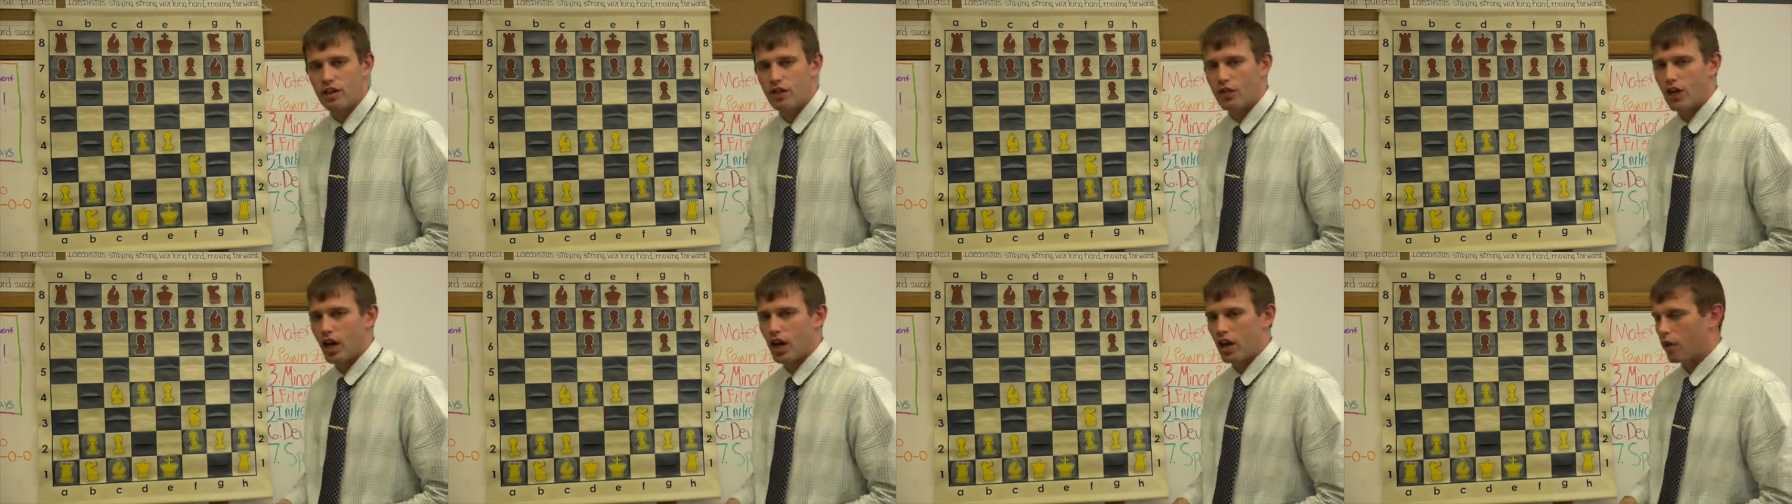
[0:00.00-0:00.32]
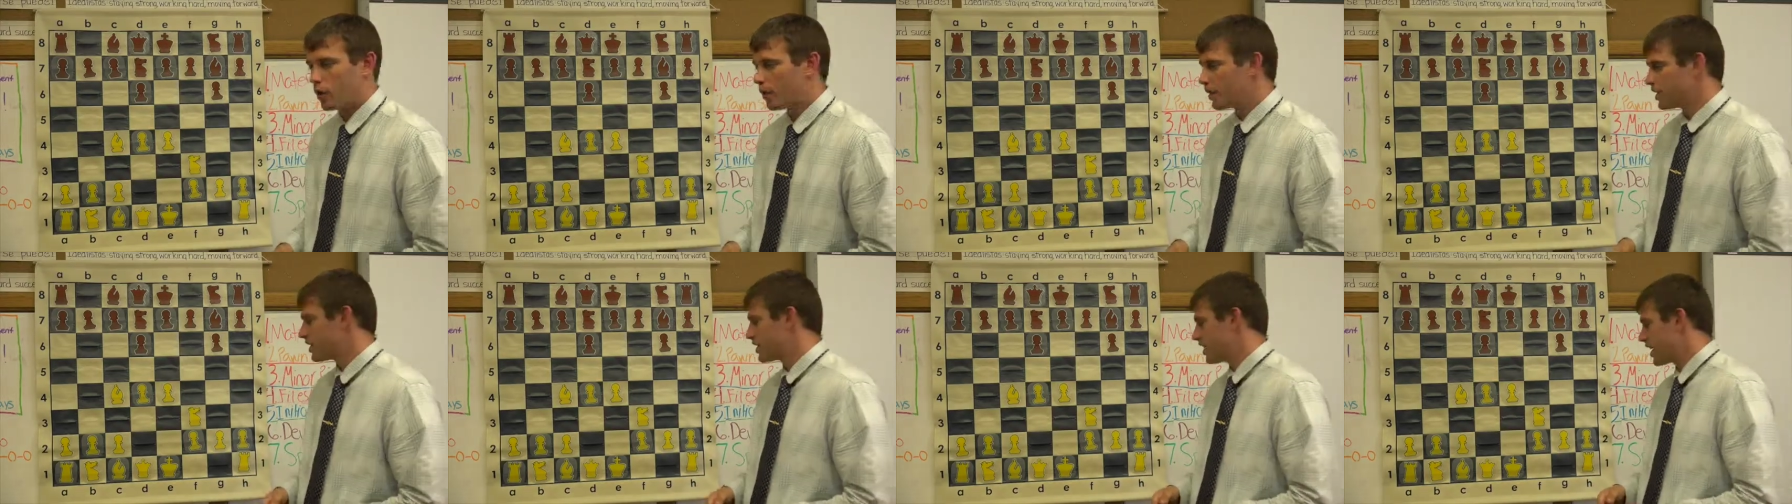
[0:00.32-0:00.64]
You've got
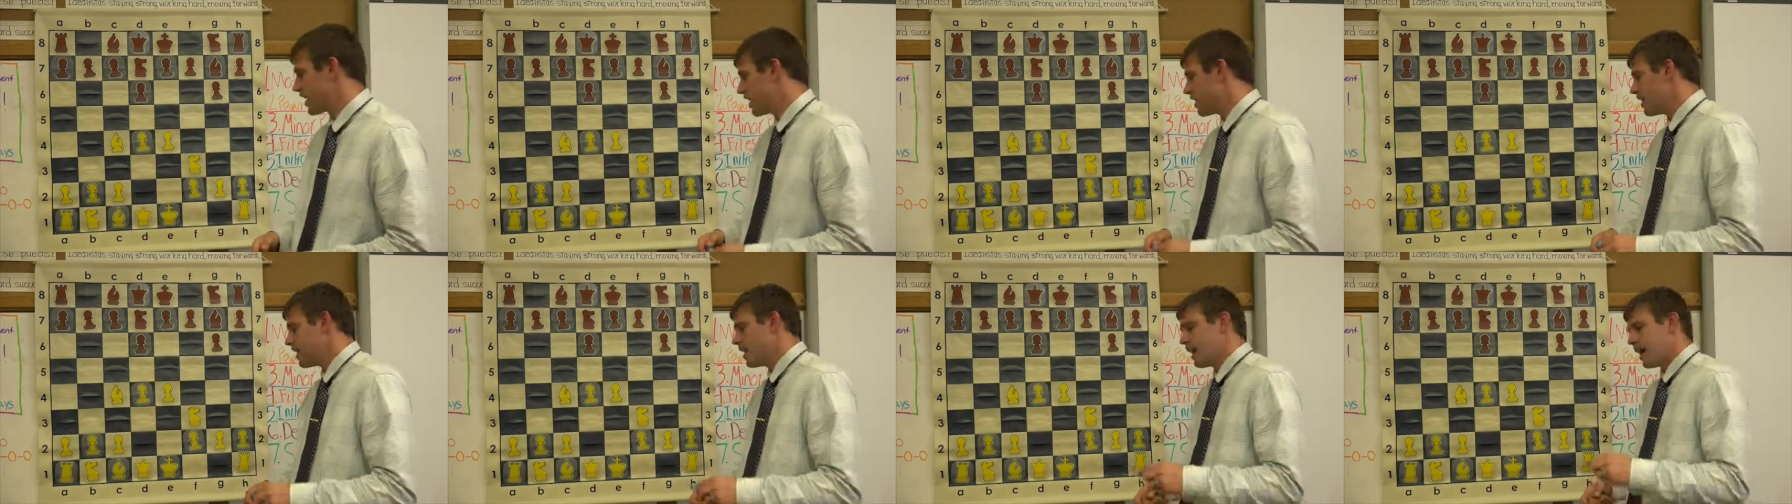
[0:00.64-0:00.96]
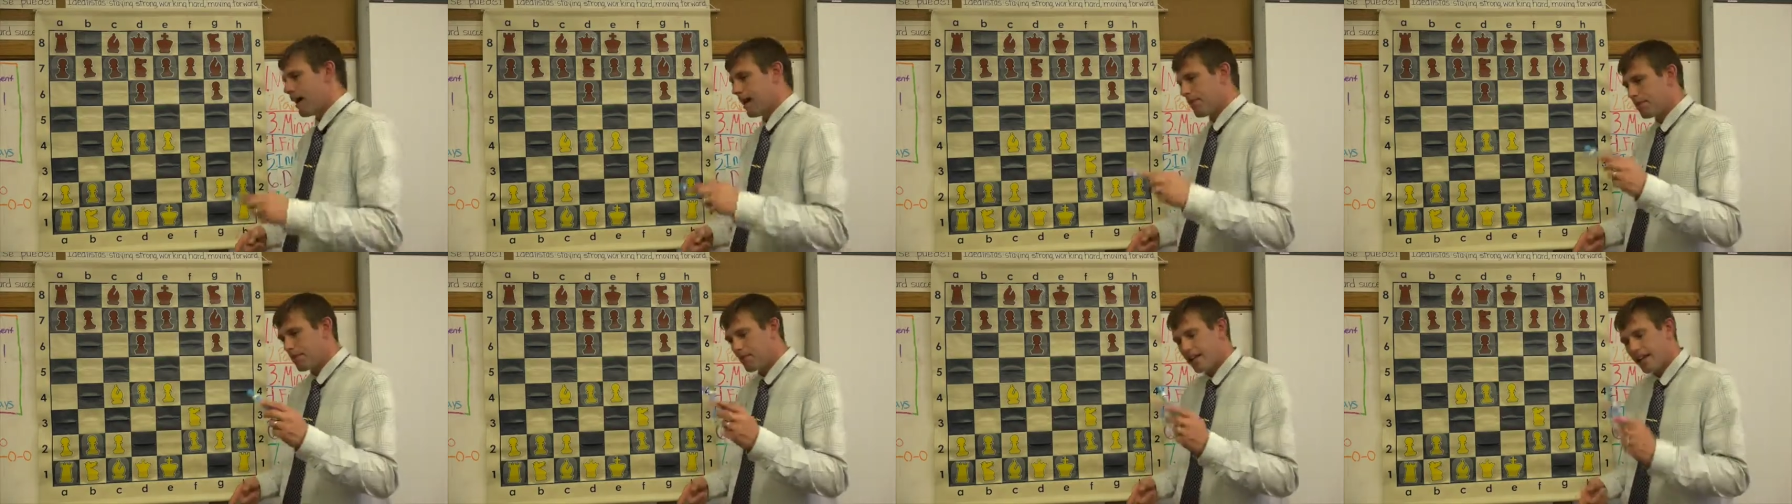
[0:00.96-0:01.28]
to always say,
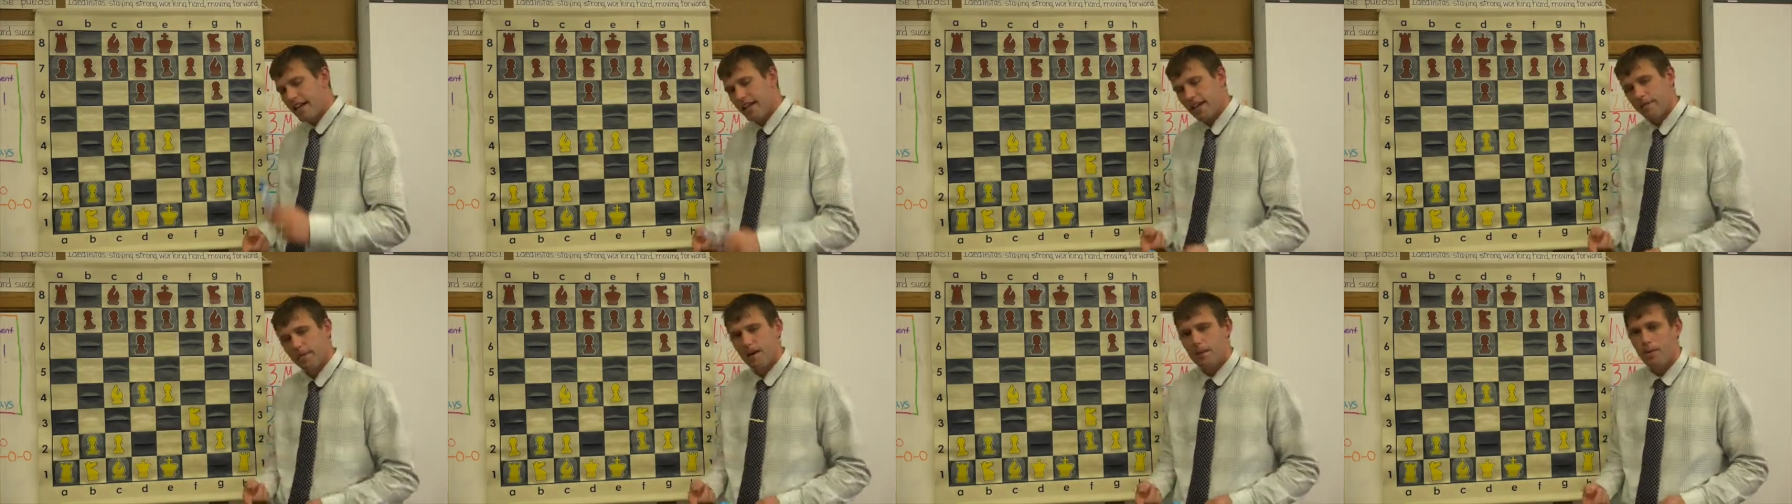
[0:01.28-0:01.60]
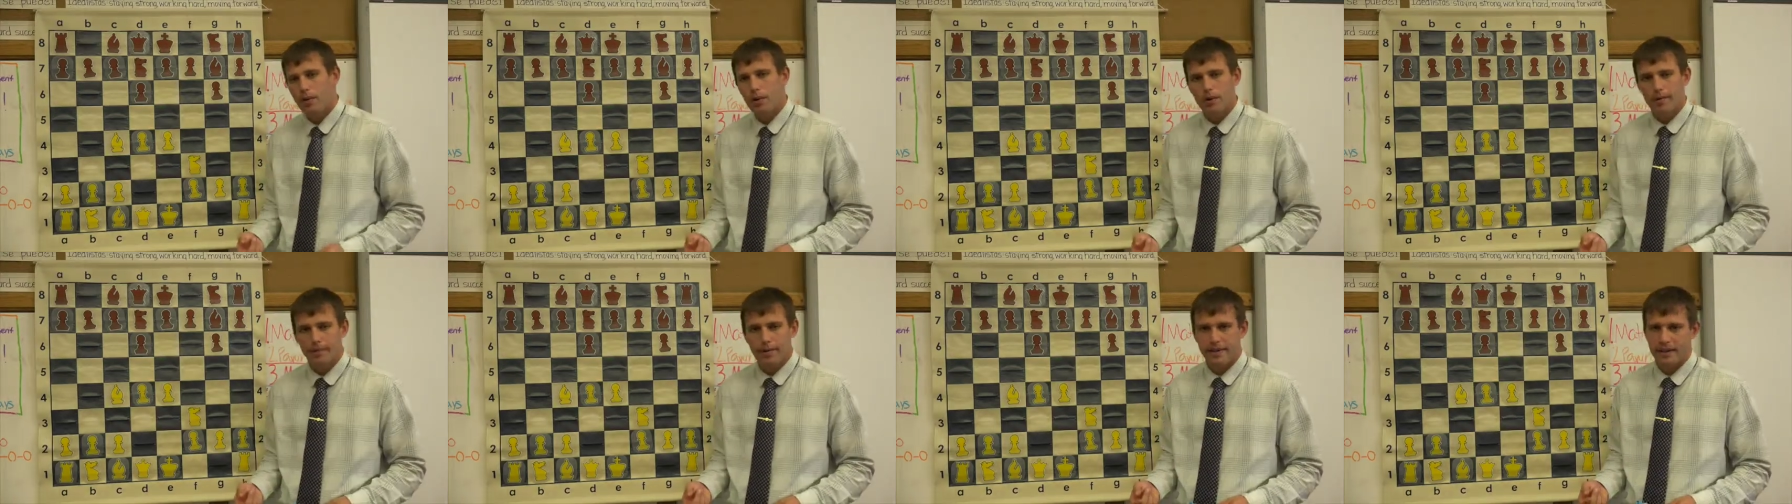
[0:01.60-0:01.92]
I'm planning my
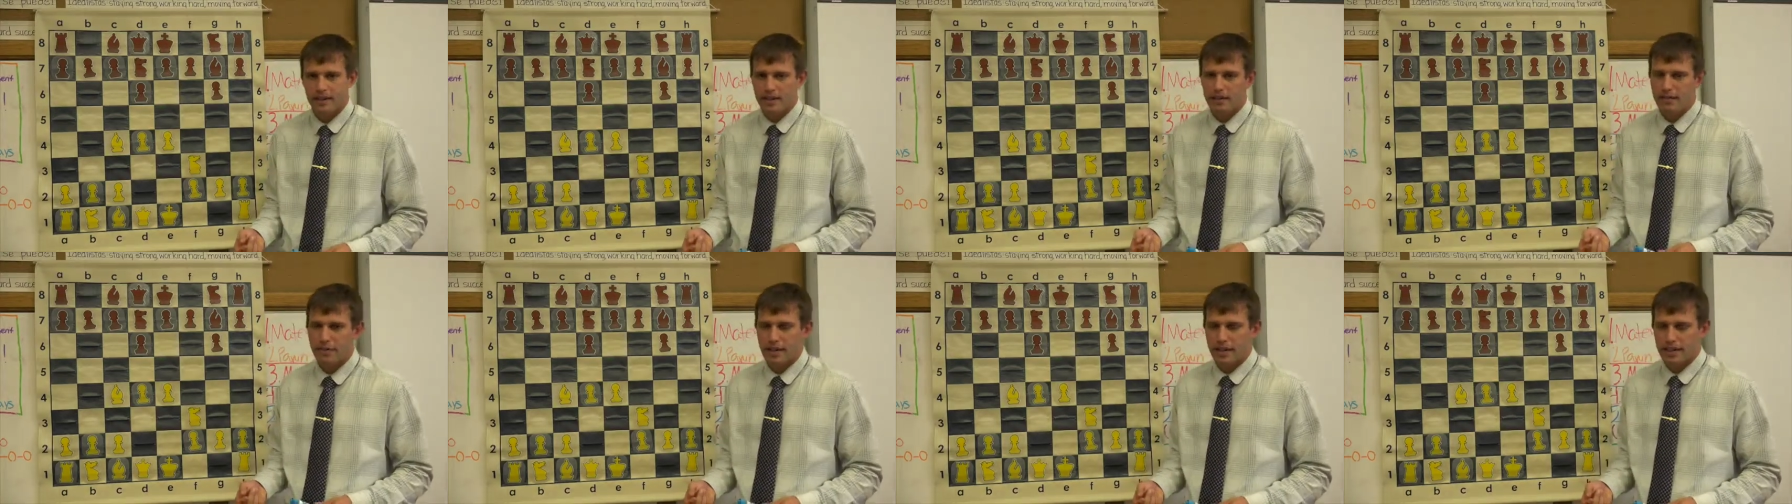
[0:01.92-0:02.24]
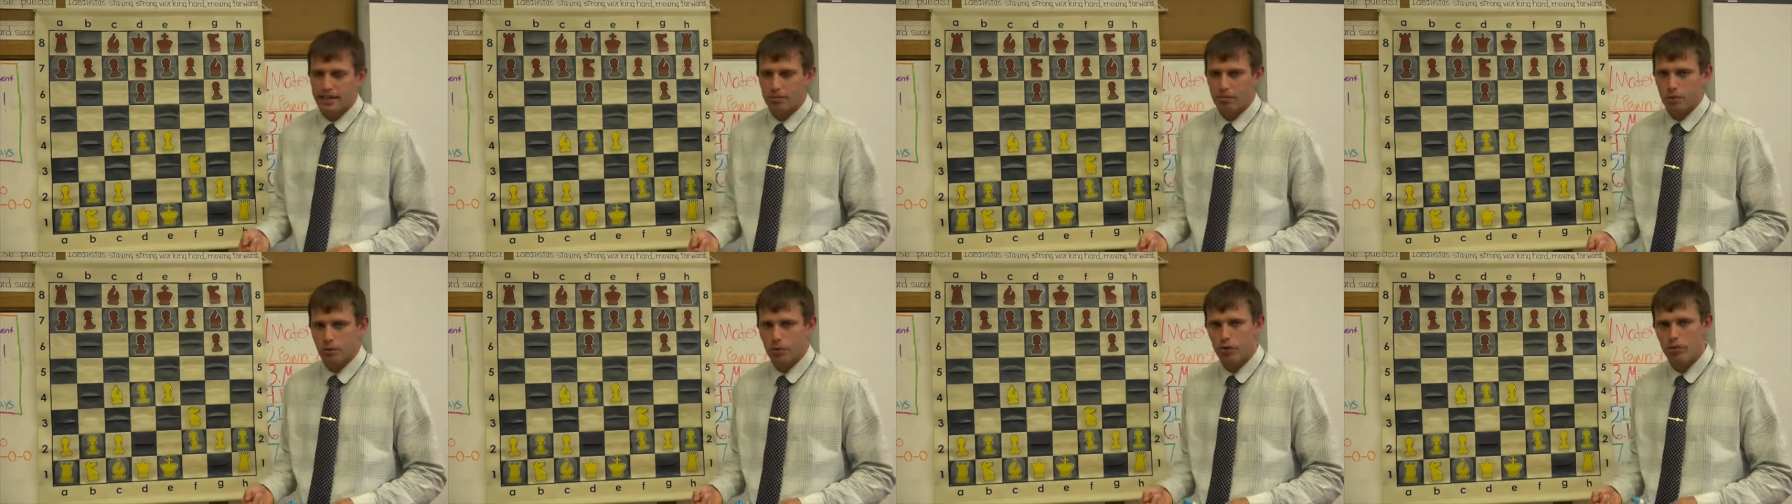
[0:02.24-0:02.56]
opponent to make the
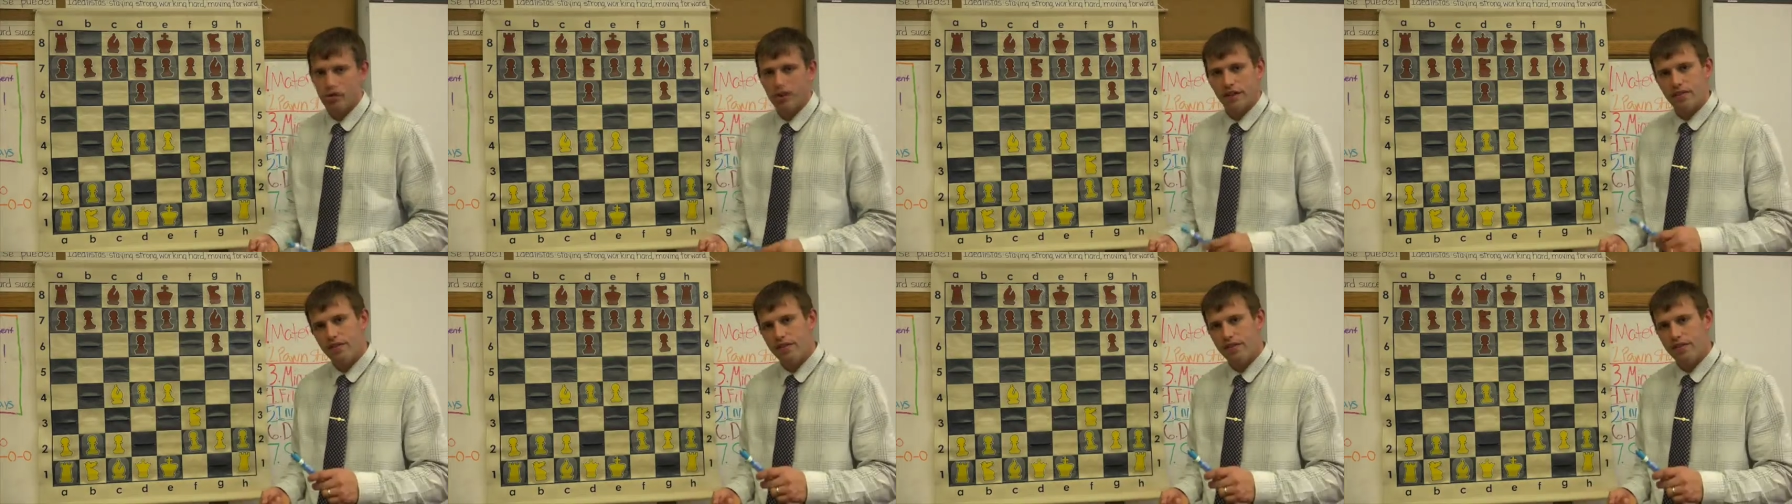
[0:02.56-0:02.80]
best move.